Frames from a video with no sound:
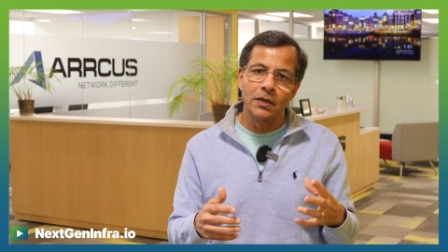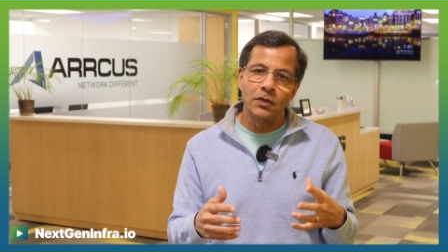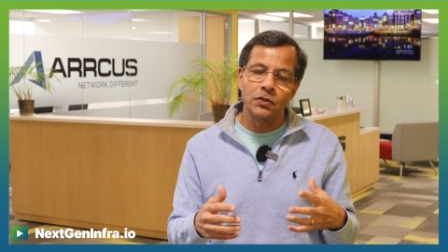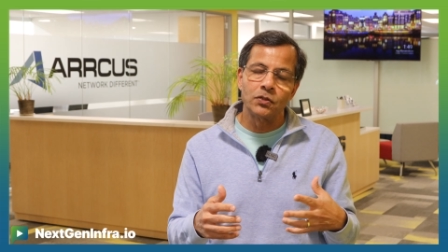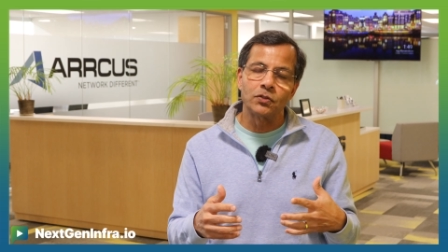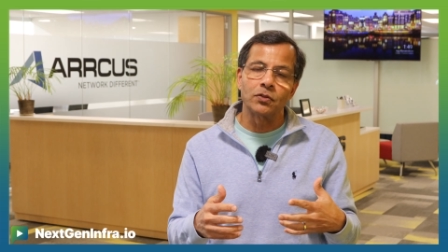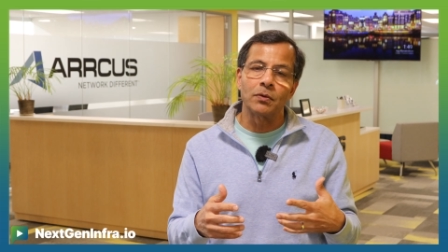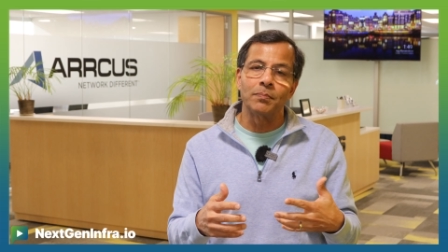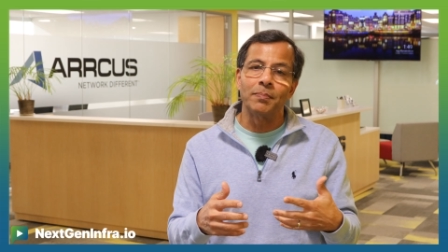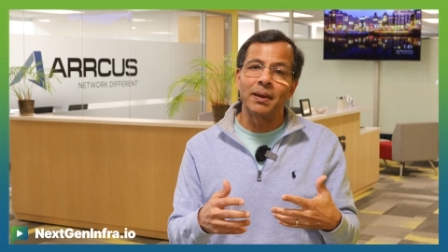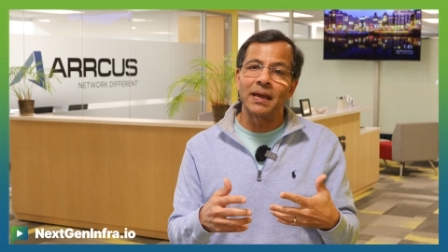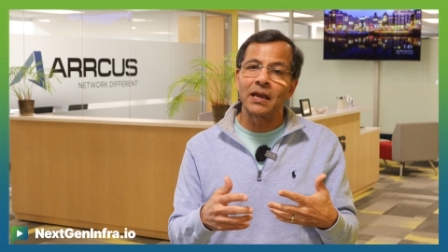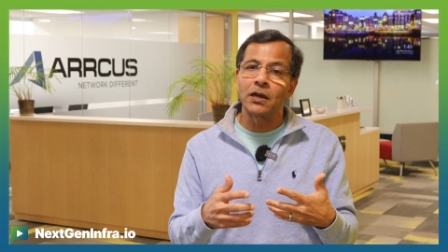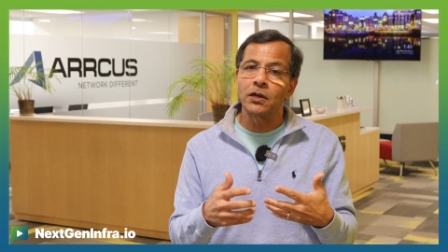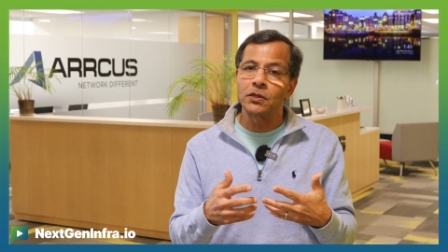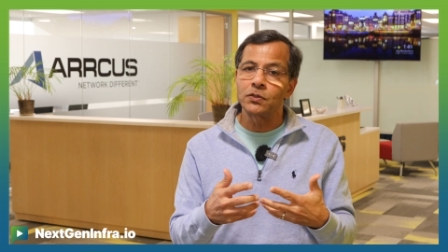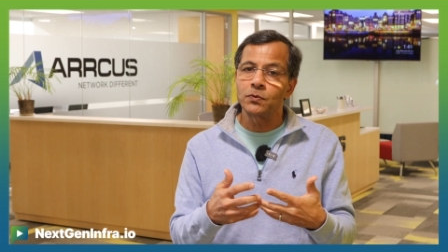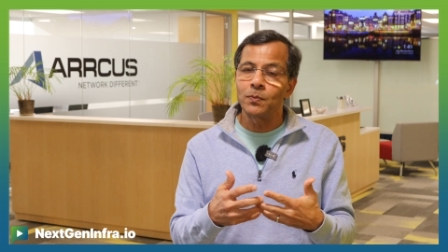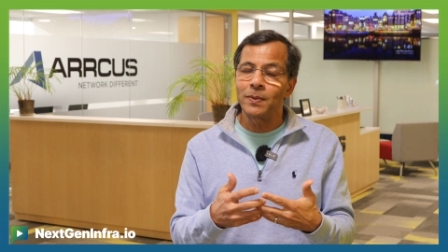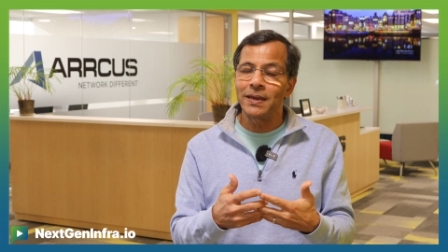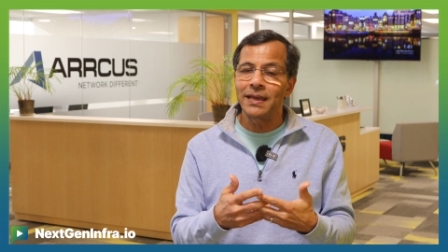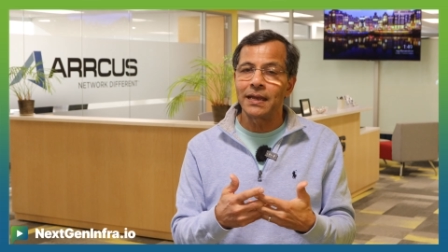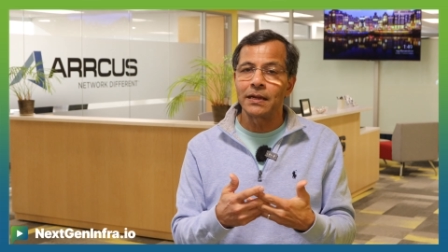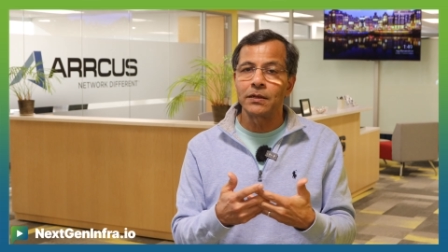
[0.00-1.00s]
So
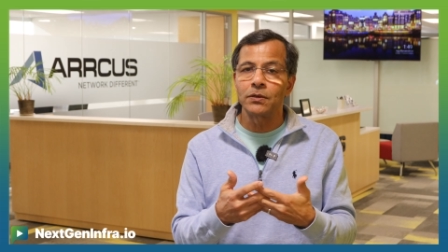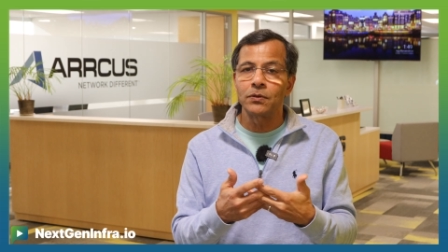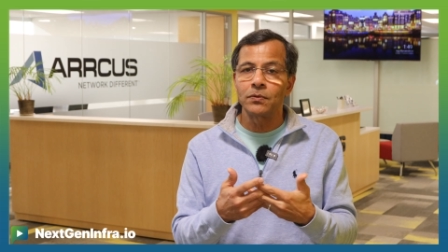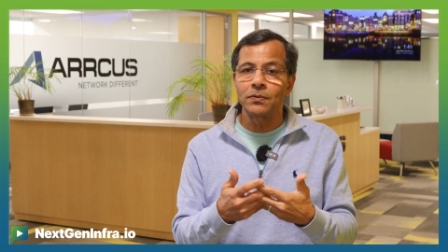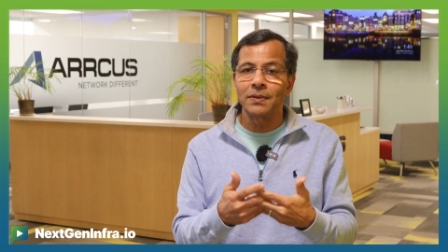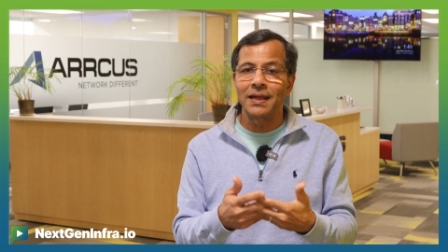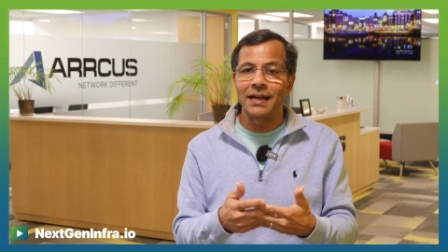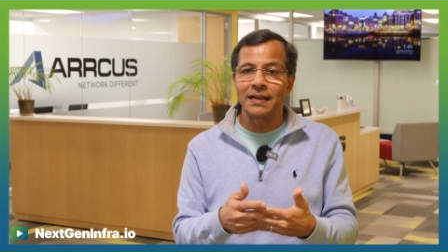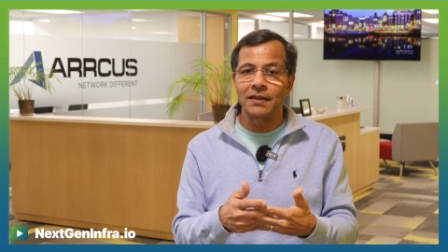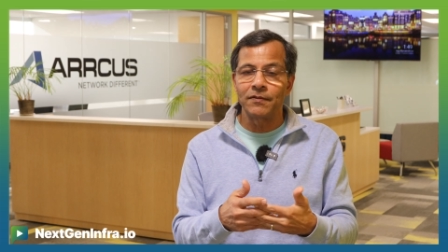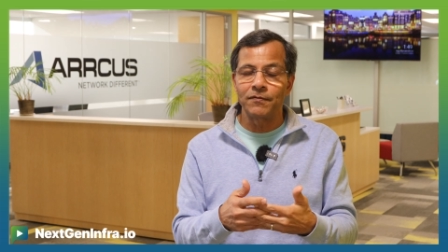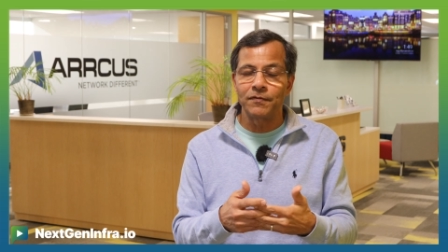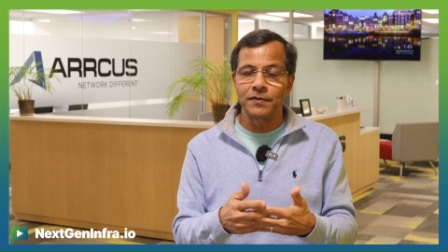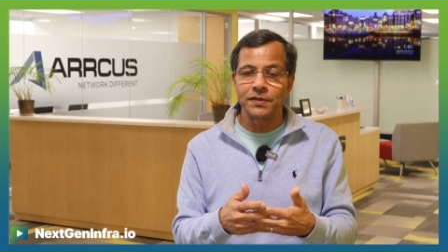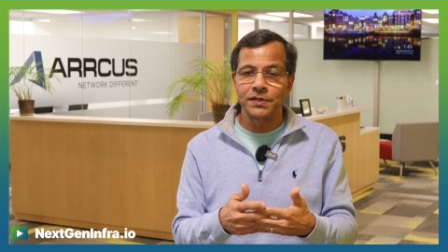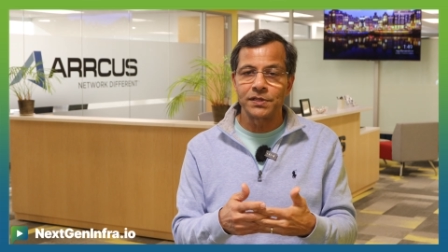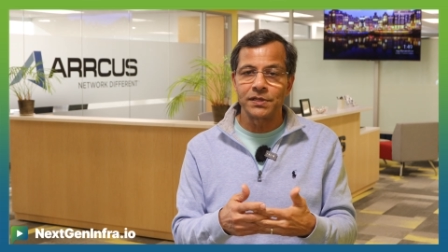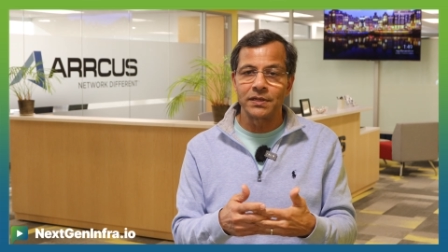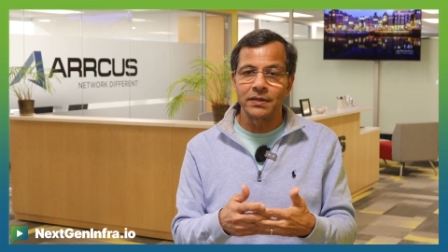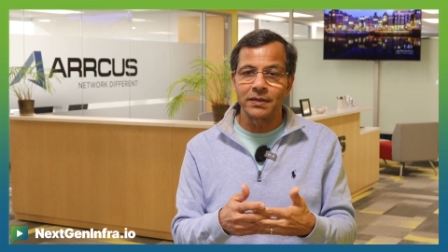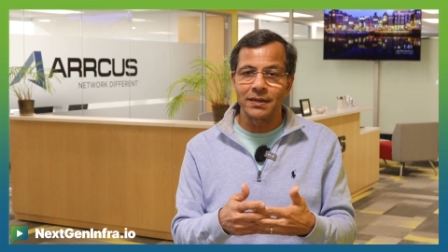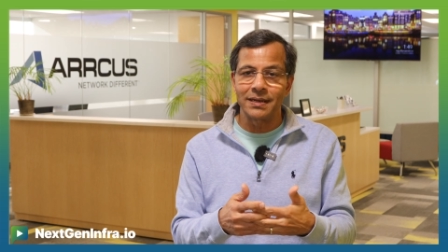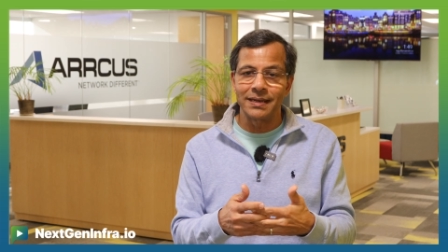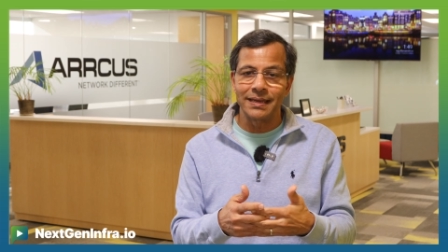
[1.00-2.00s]
because we can do that
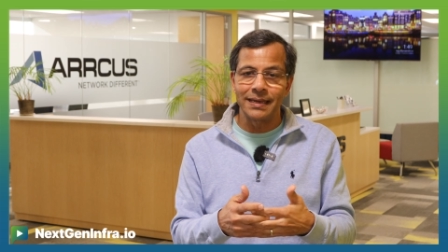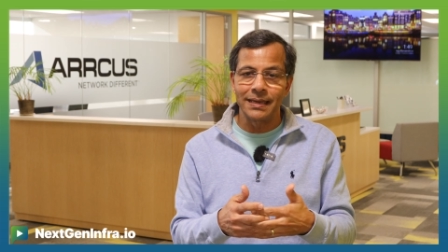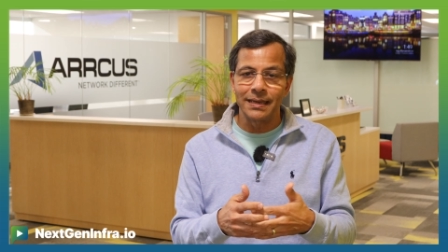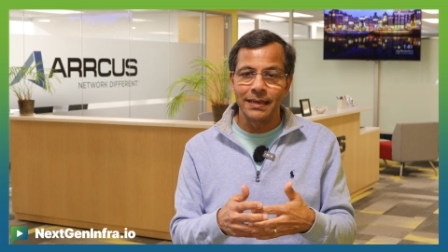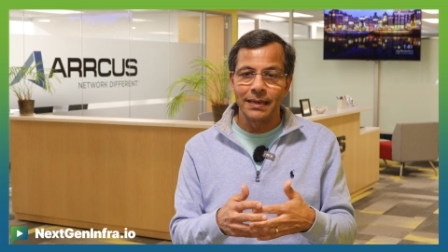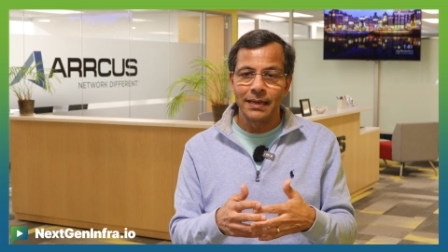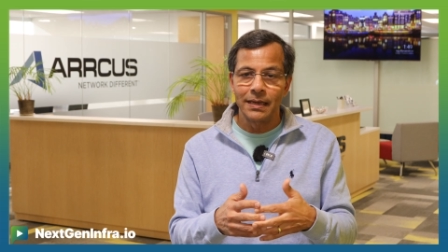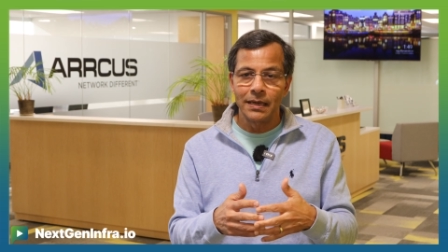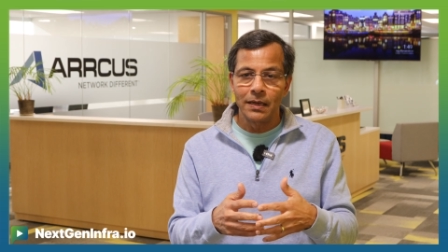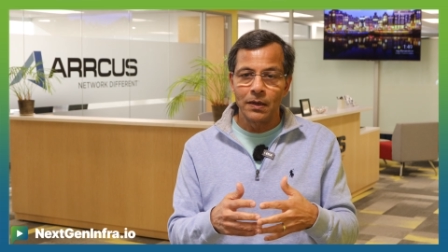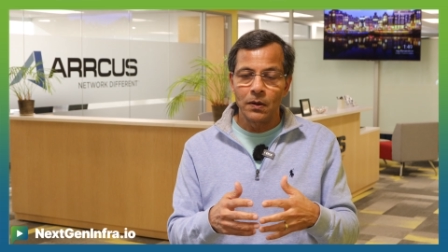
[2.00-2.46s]
efficiently,